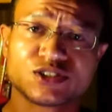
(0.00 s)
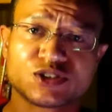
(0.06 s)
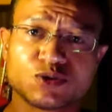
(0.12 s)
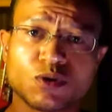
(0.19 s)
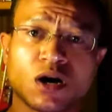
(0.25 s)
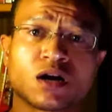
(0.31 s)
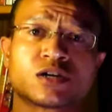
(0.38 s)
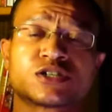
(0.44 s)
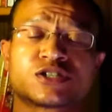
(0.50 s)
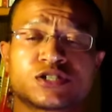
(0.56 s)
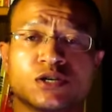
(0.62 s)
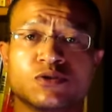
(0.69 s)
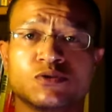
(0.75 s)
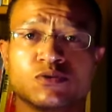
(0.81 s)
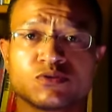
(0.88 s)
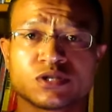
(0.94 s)
to our
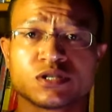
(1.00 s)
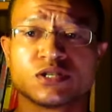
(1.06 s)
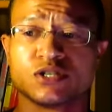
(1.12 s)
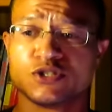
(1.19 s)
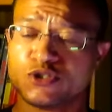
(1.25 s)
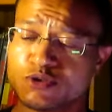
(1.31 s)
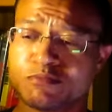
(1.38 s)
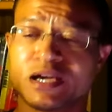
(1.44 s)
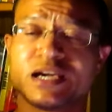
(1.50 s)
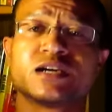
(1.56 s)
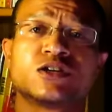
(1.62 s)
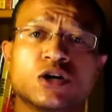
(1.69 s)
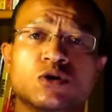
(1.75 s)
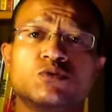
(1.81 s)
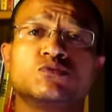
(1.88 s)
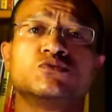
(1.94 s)
shows, you may
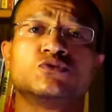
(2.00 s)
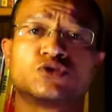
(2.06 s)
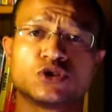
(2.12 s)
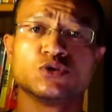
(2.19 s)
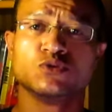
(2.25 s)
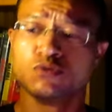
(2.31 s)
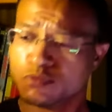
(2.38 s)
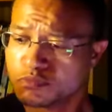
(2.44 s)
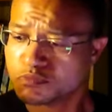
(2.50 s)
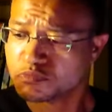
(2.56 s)
go to...